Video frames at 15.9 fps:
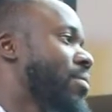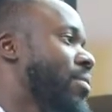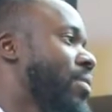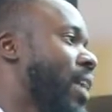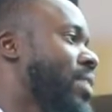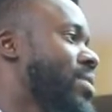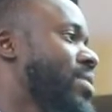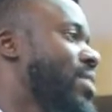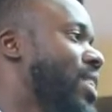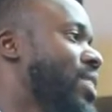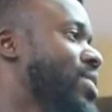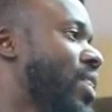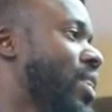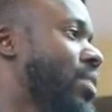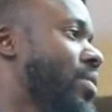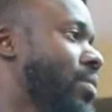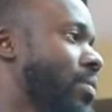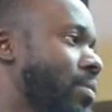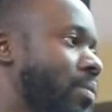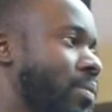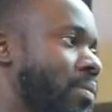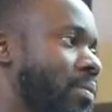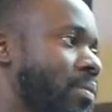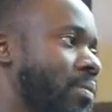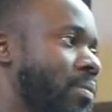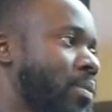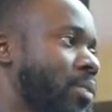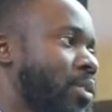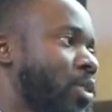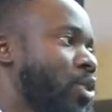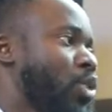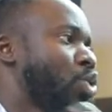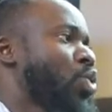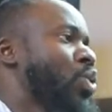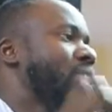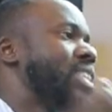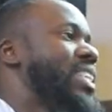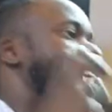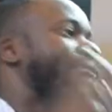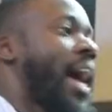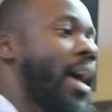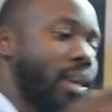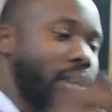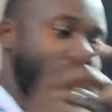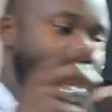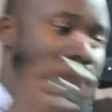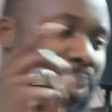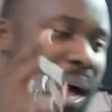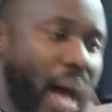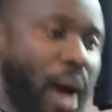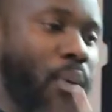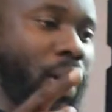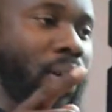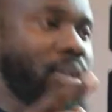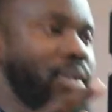Castration, to deny power.